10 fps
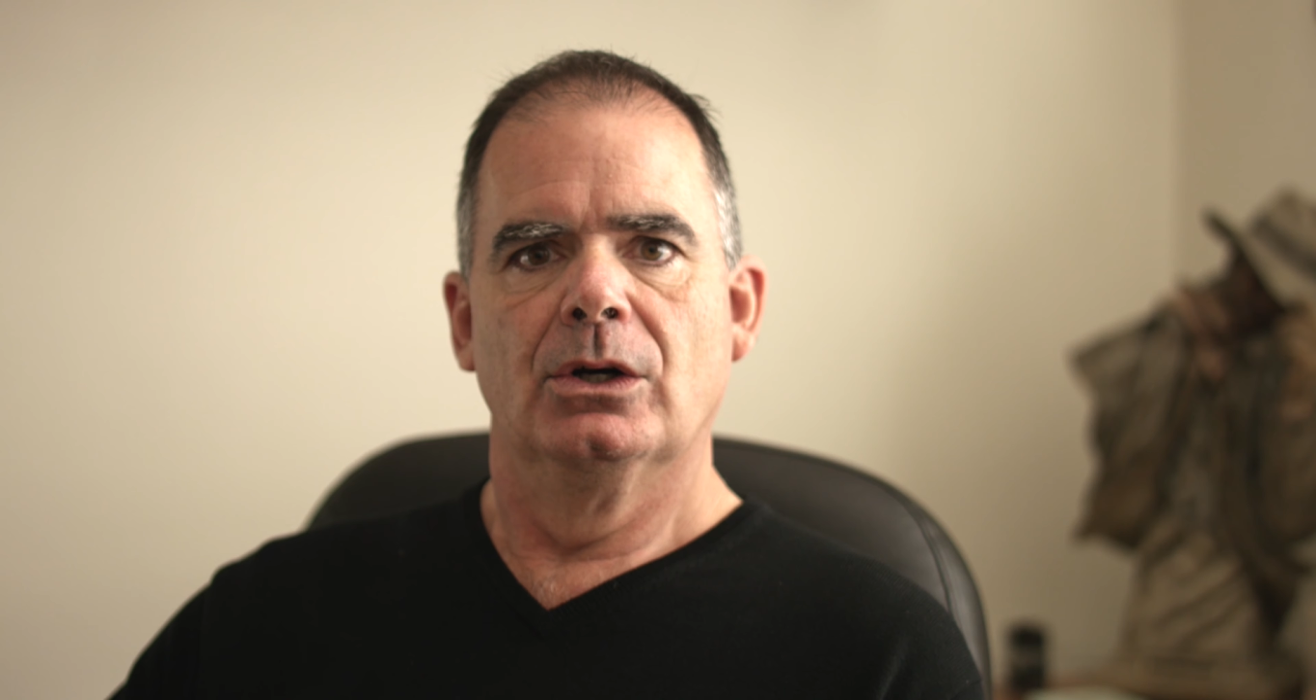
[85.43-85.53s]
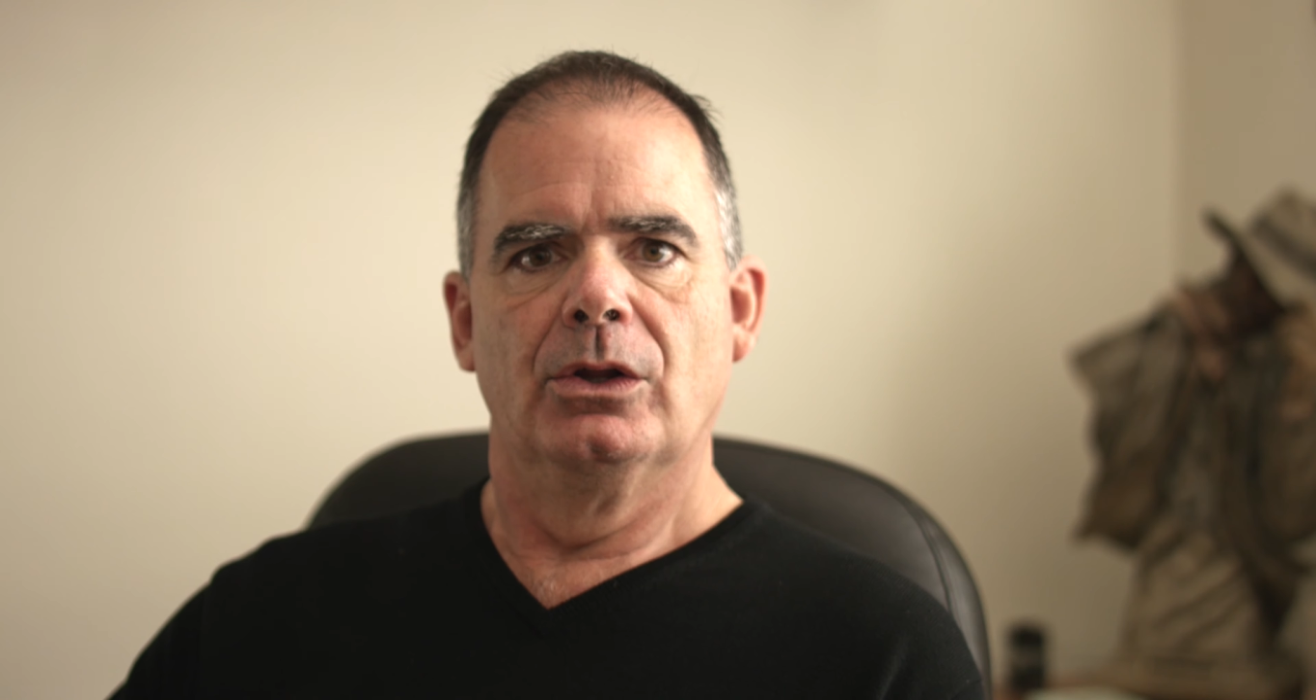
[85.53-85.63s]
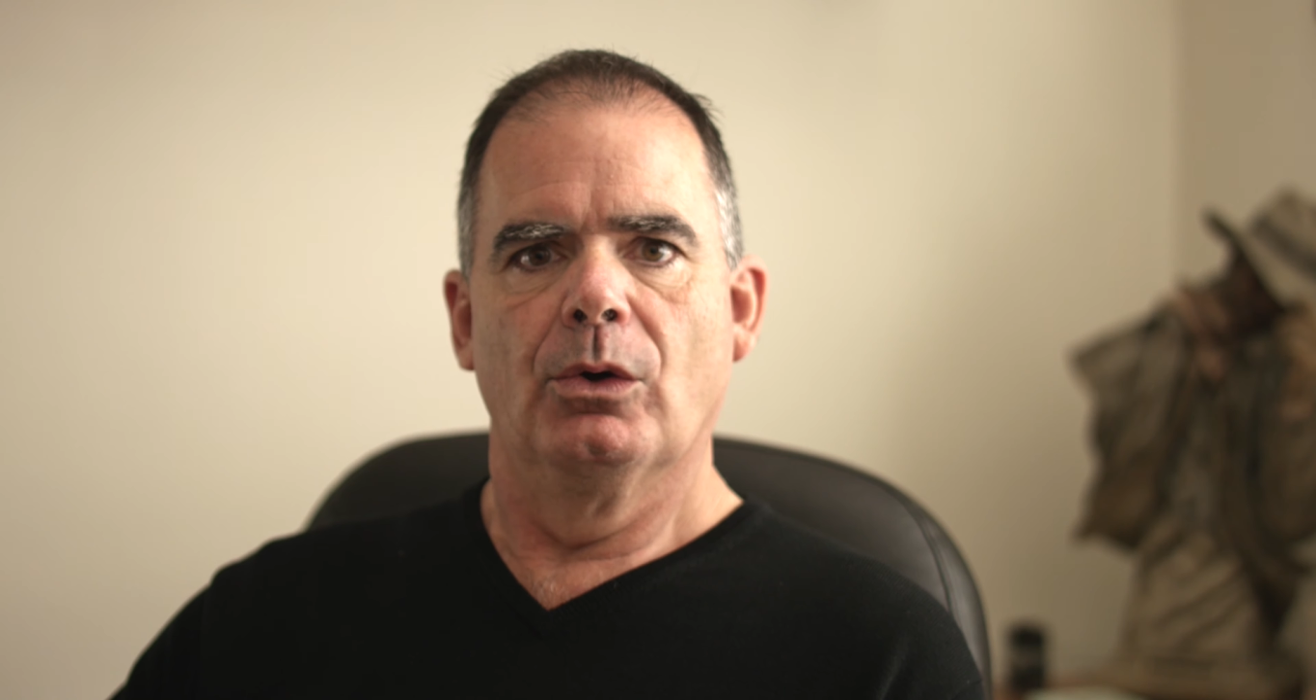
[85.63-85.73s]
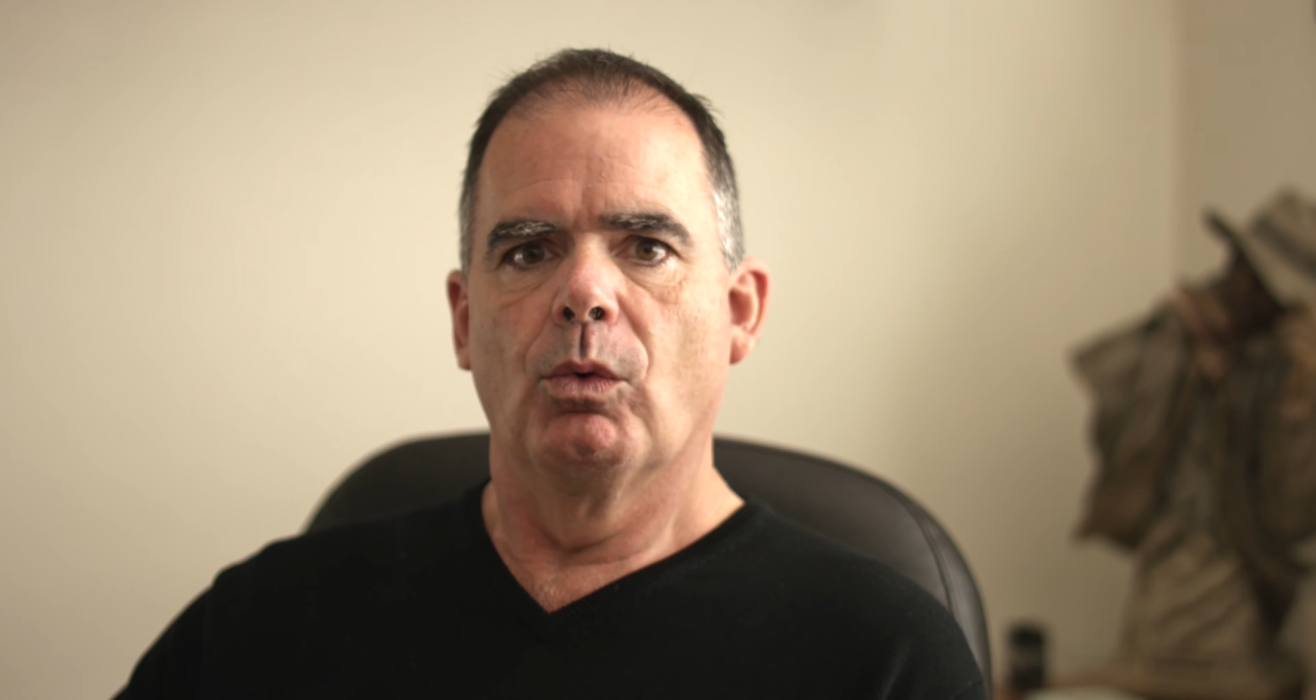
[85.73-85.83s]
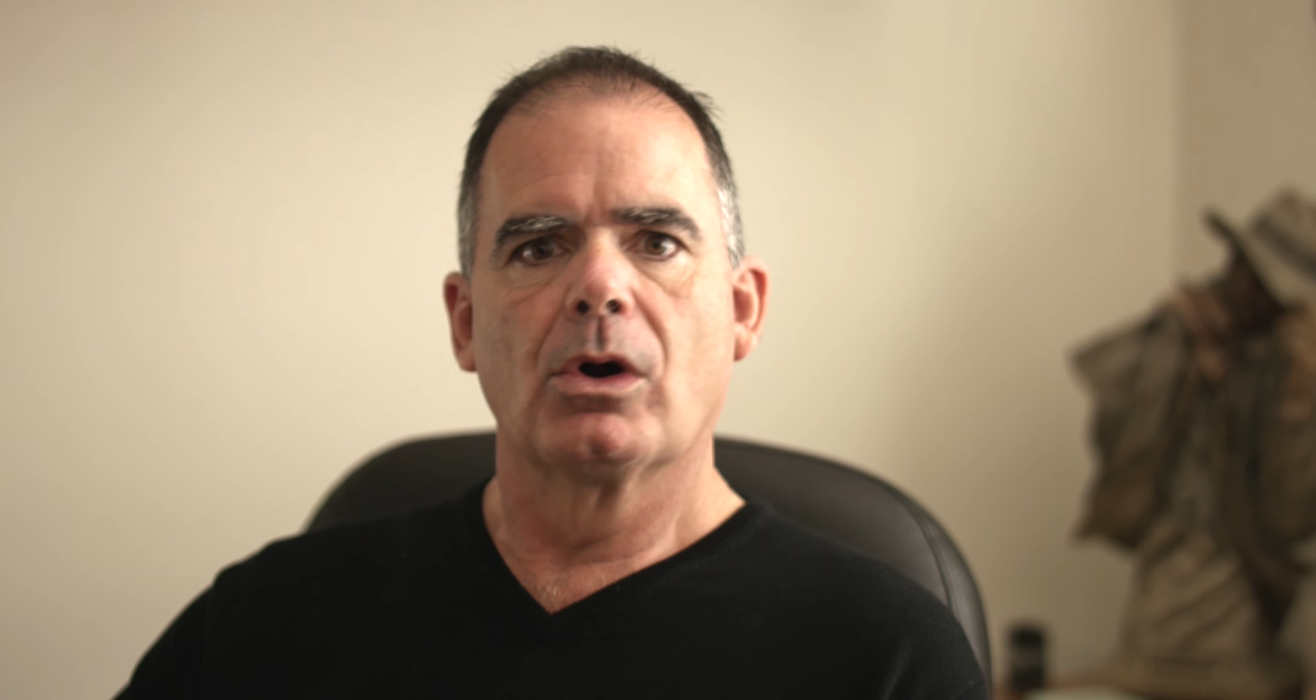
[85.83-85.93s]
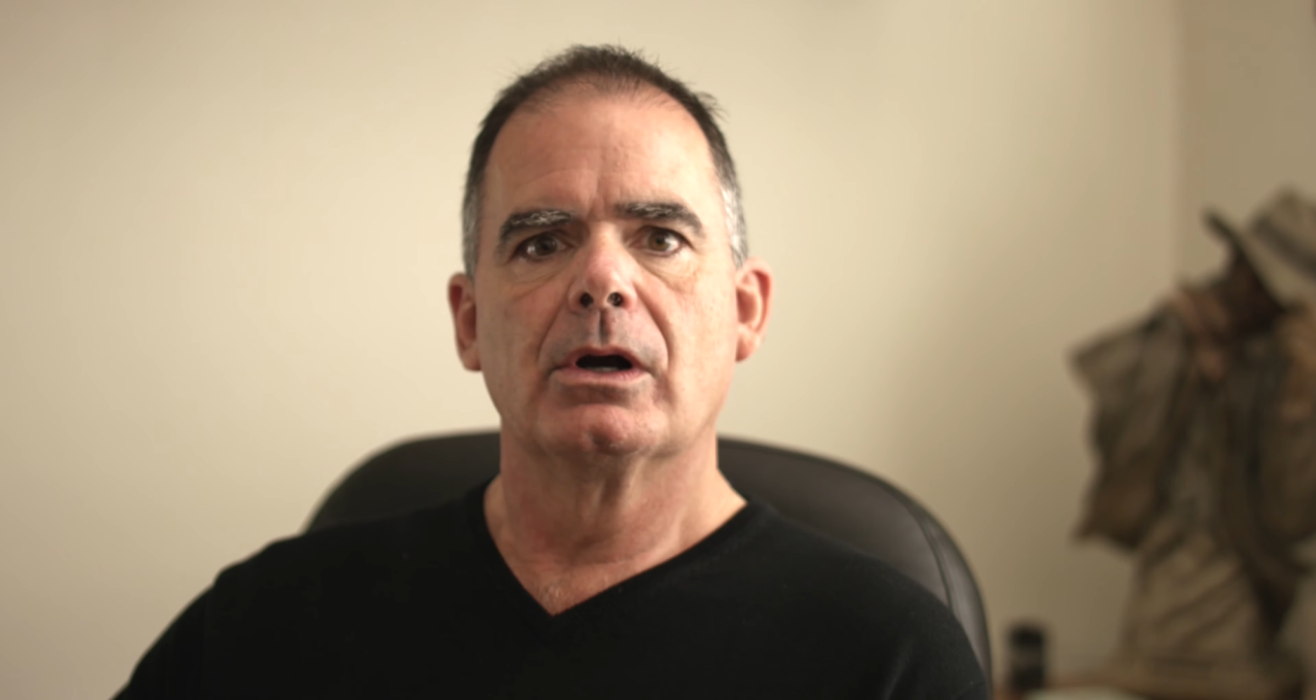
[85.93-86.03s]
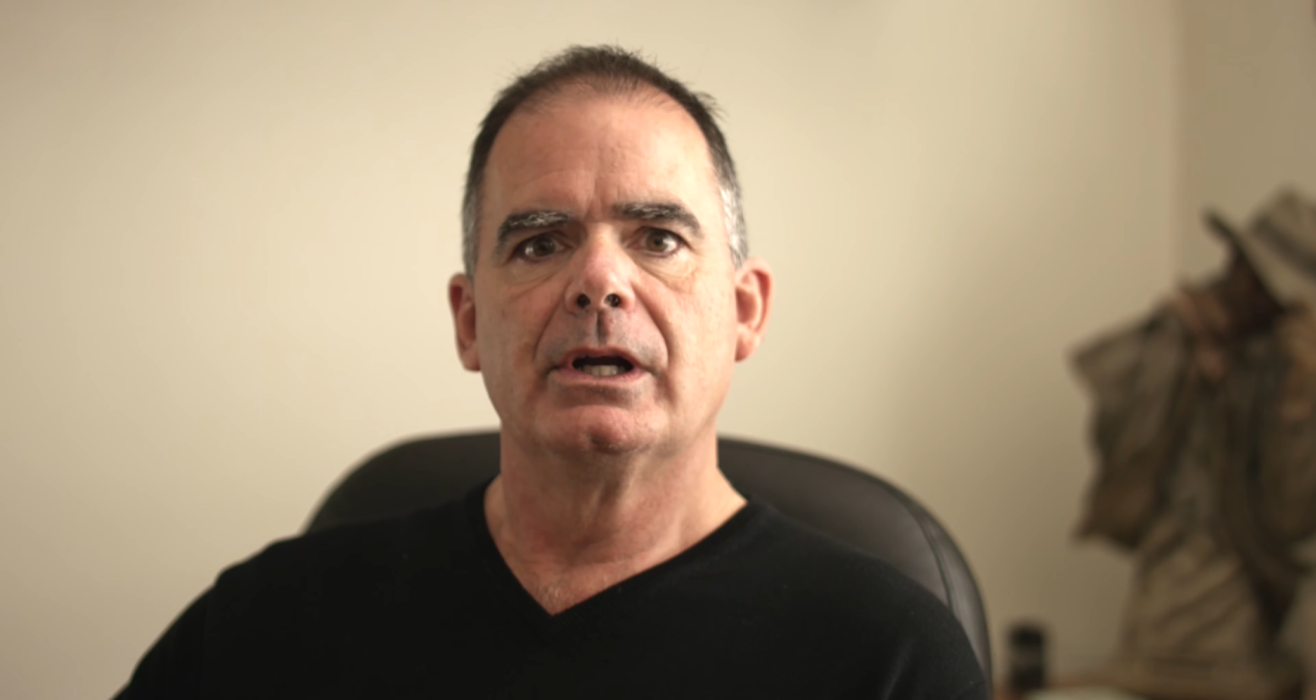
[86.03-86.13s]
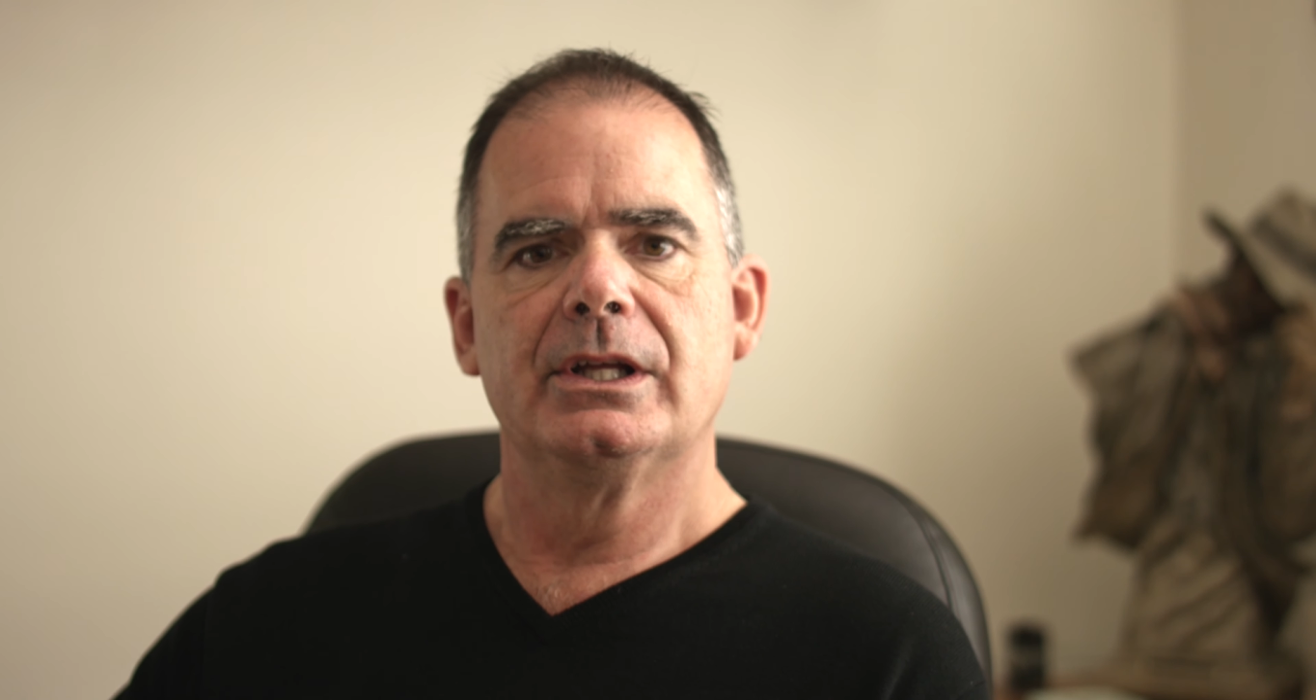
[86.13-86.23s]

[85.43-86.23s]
word